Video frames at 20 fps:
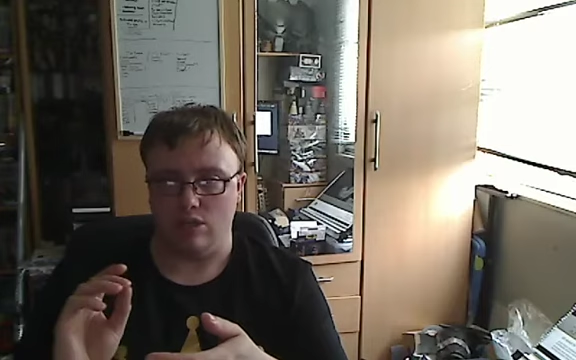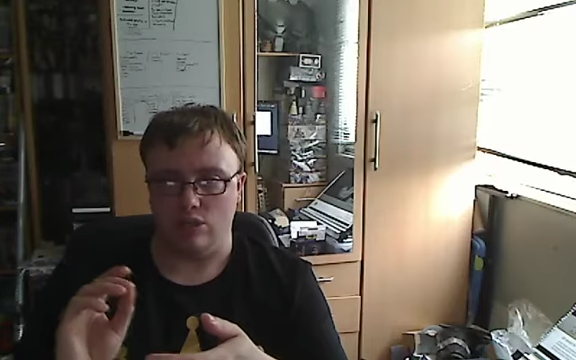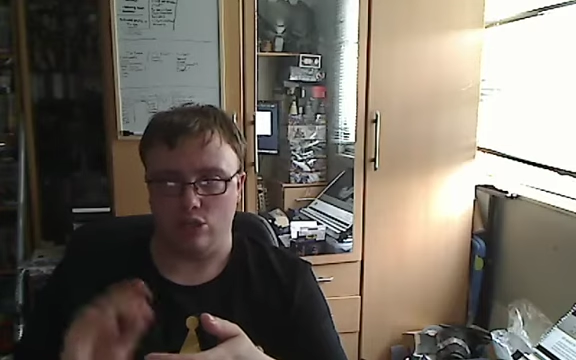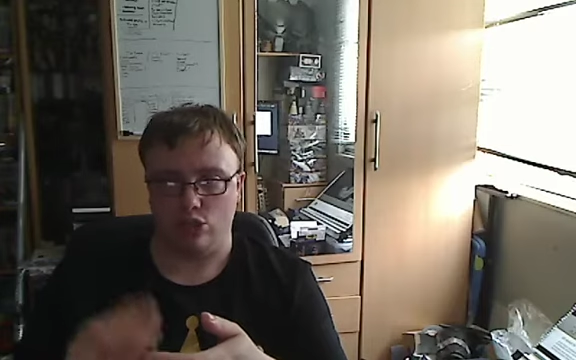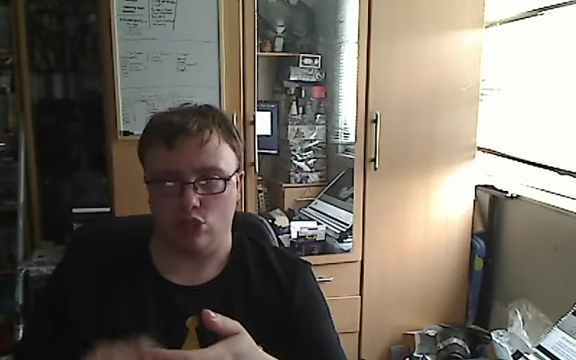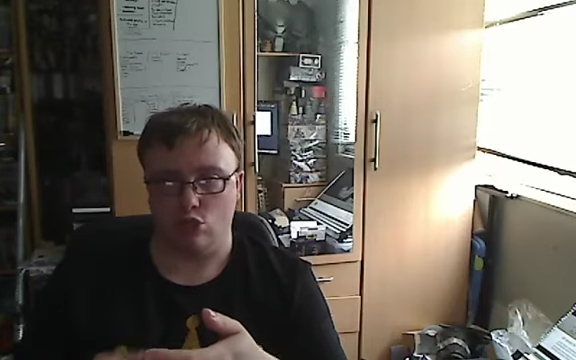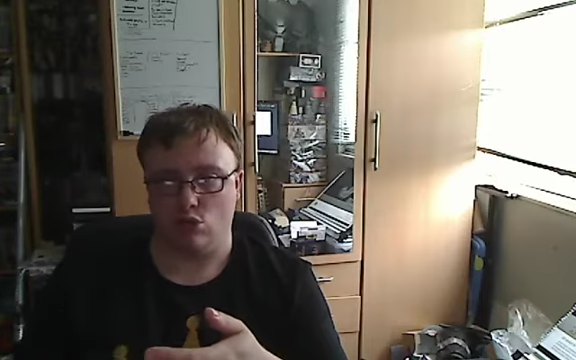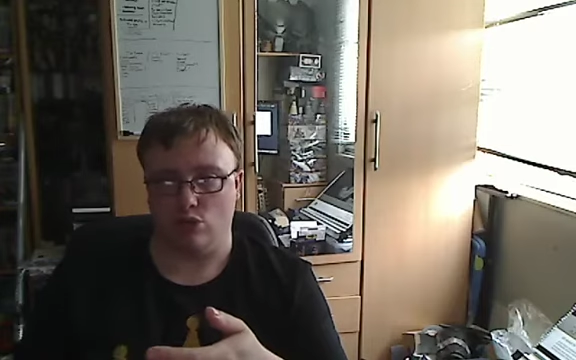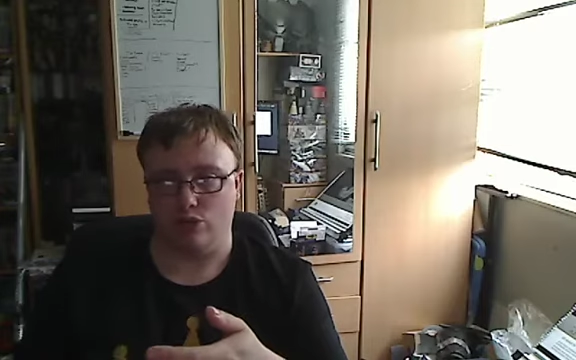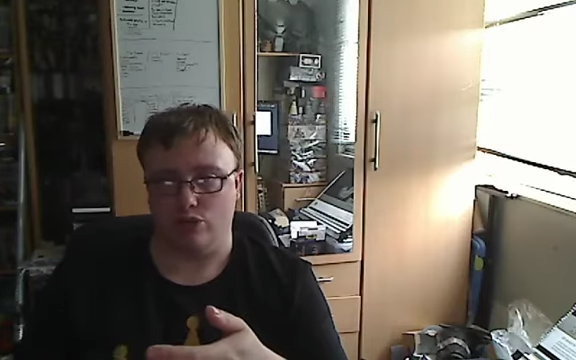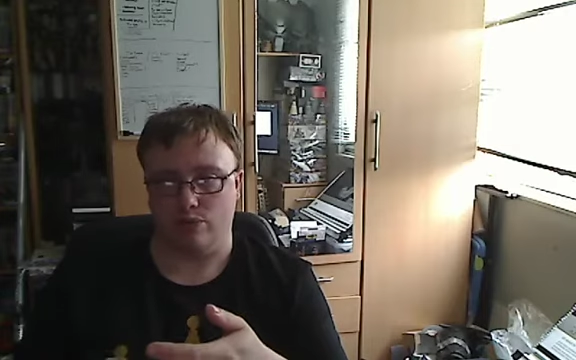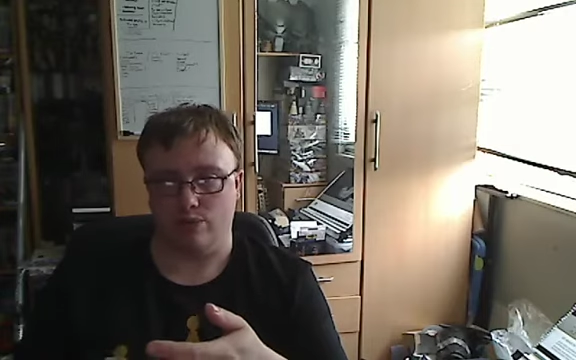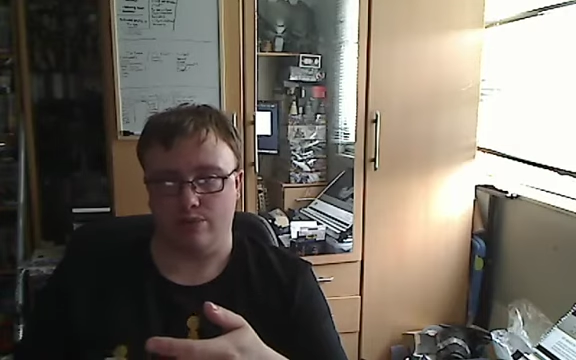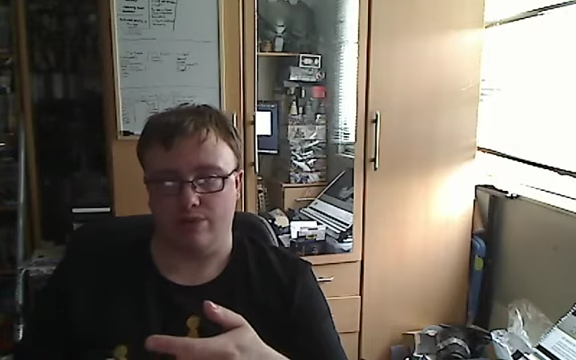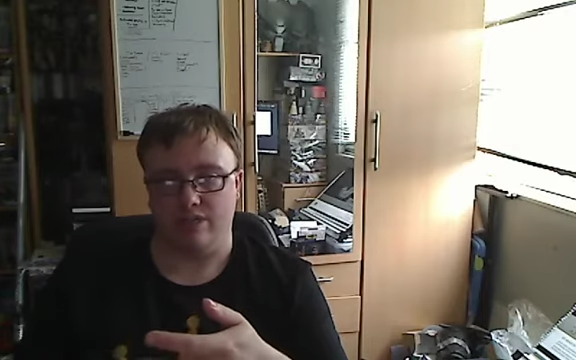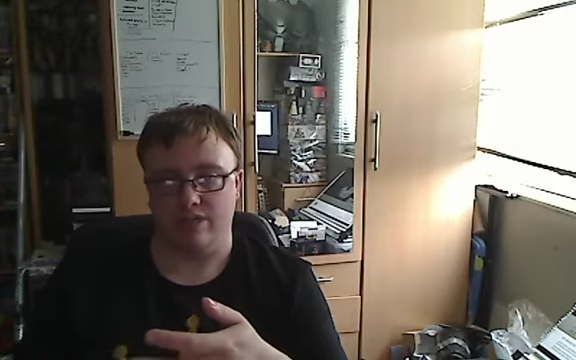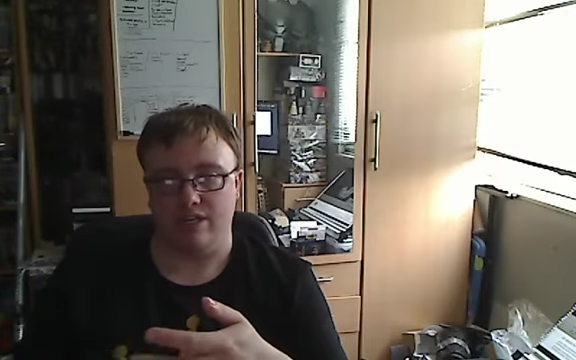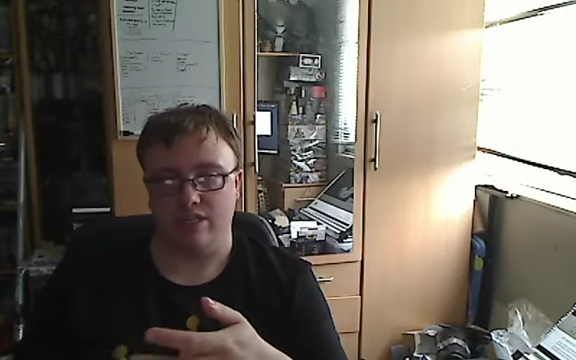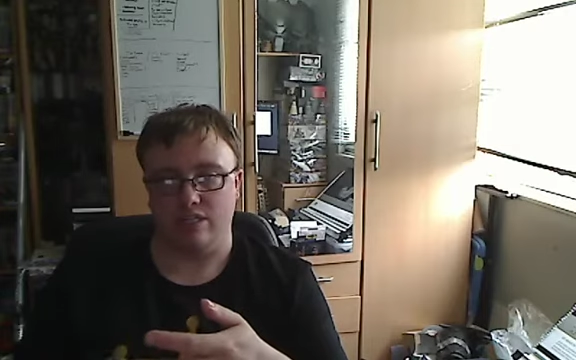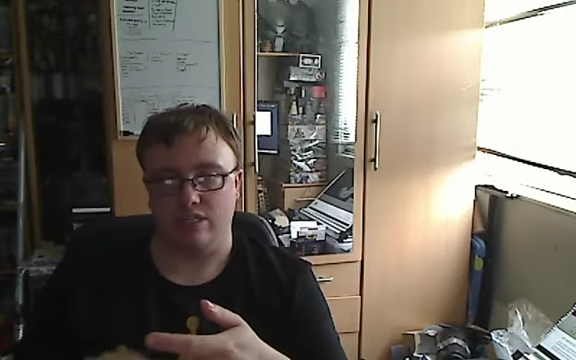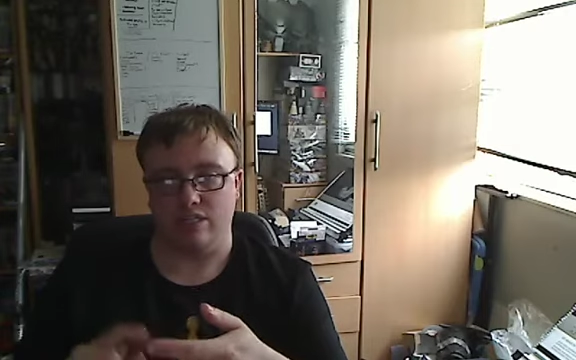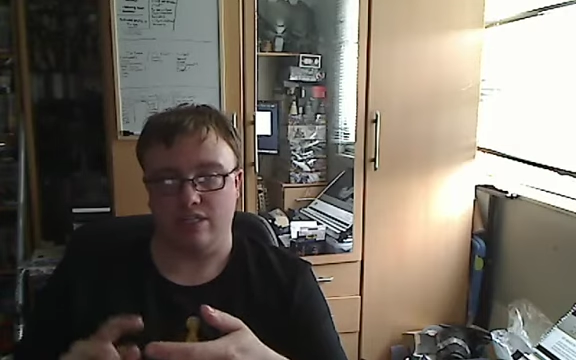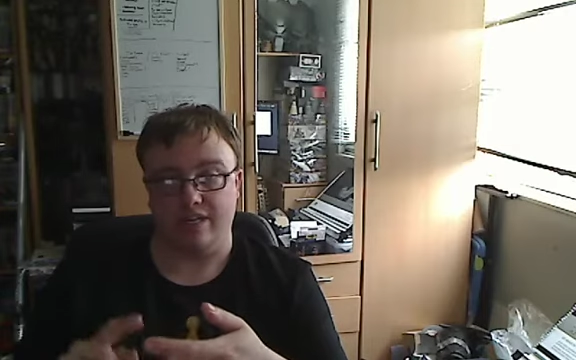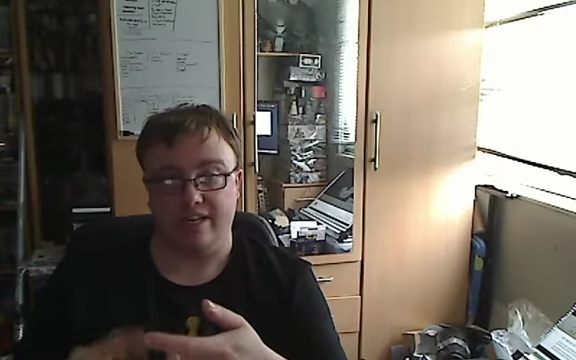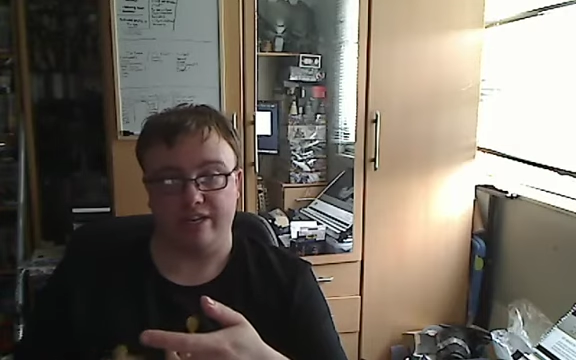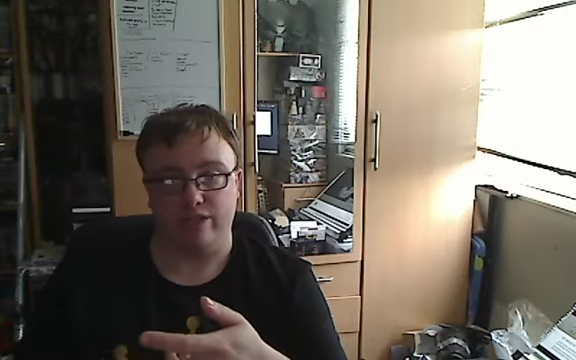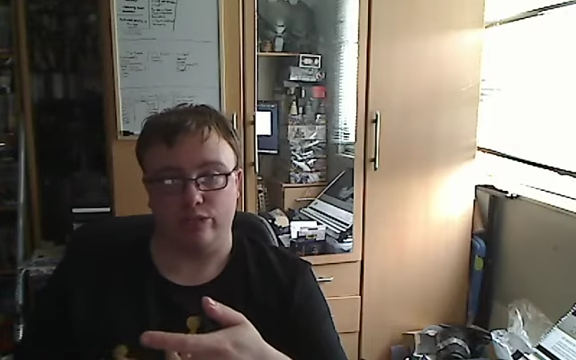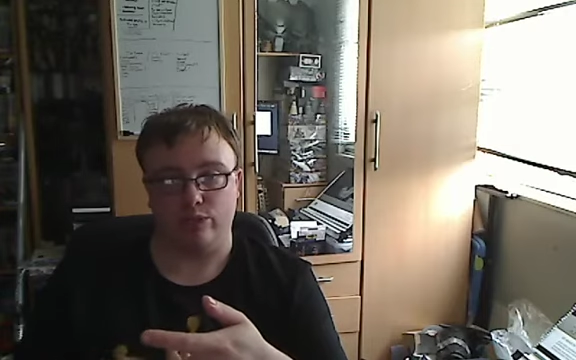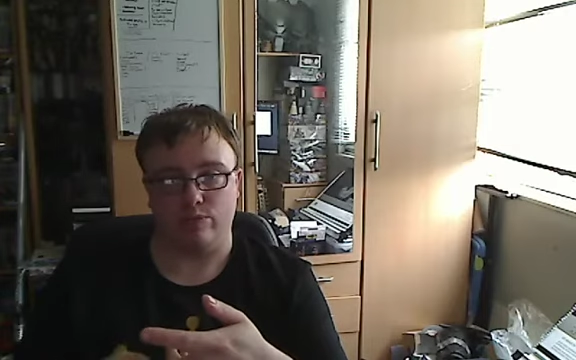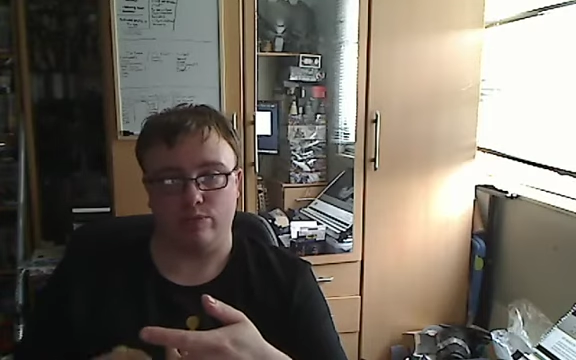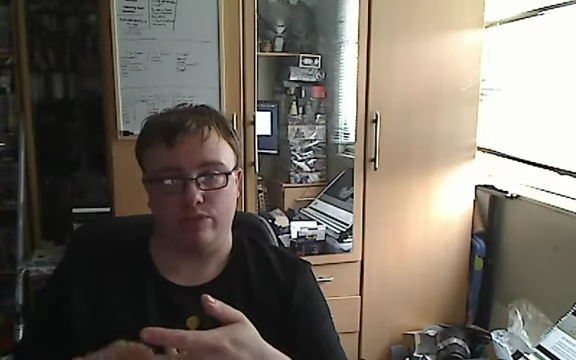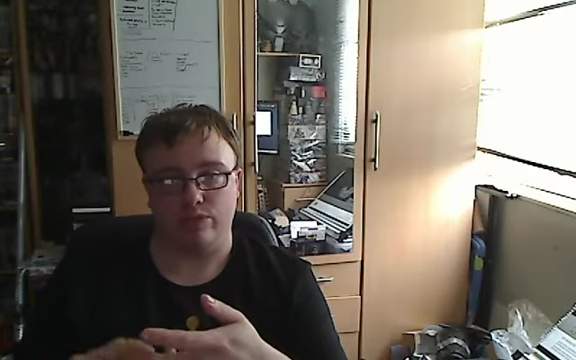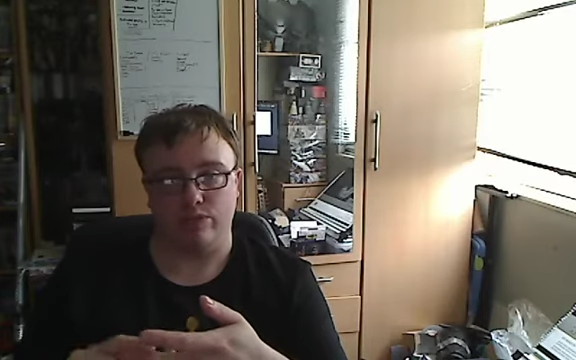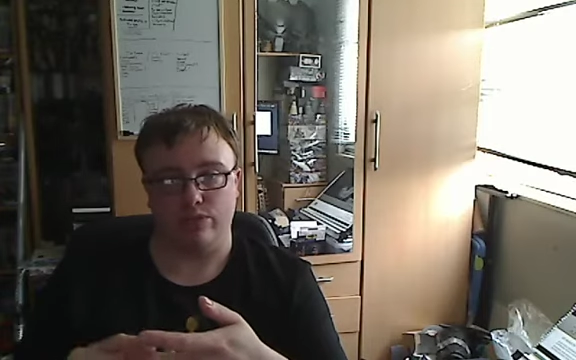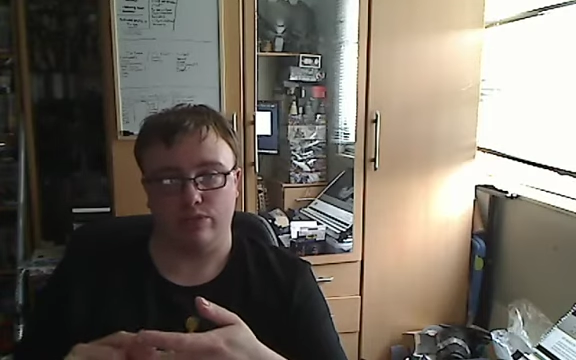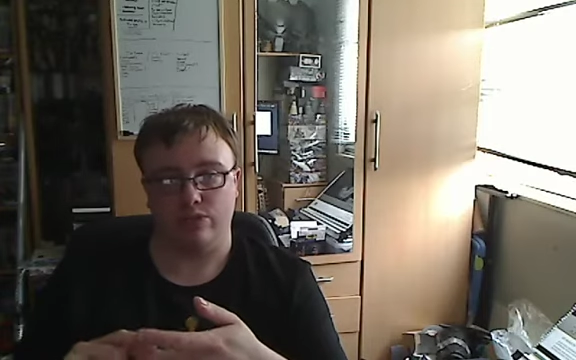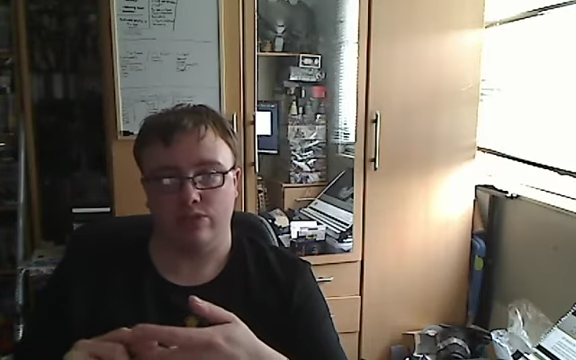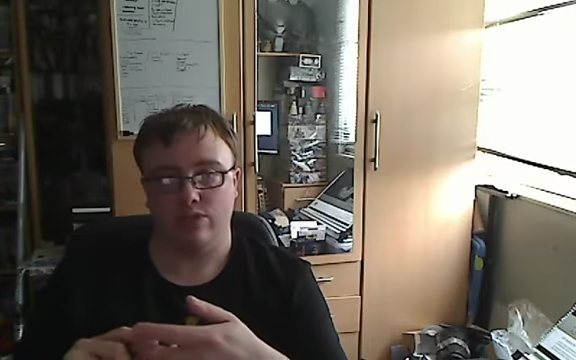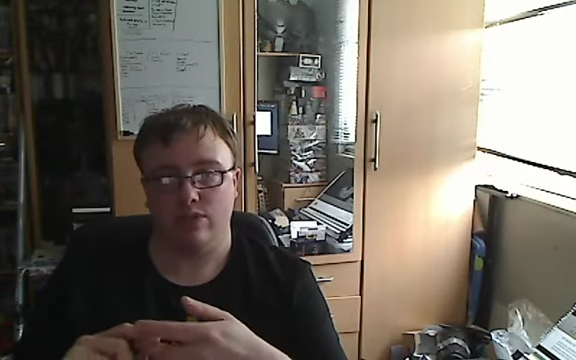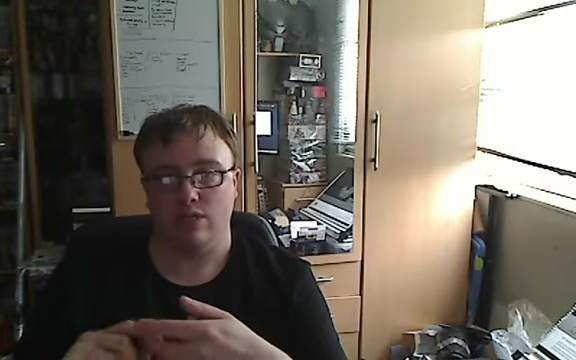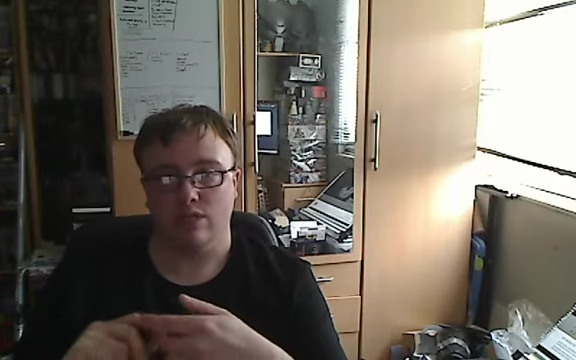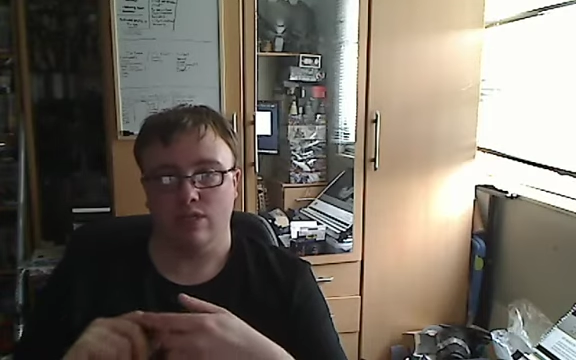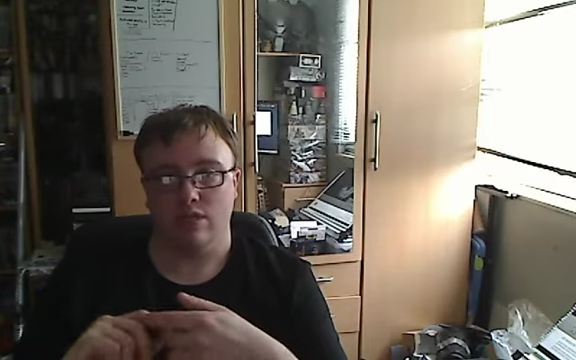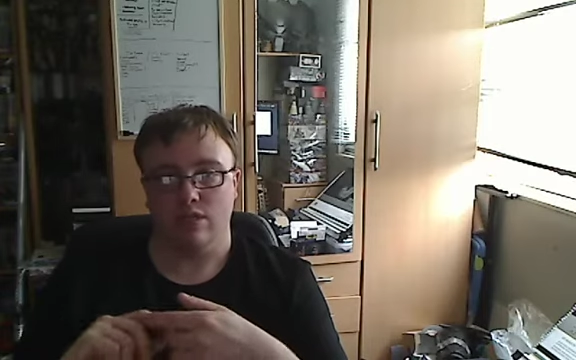short updates, announcements,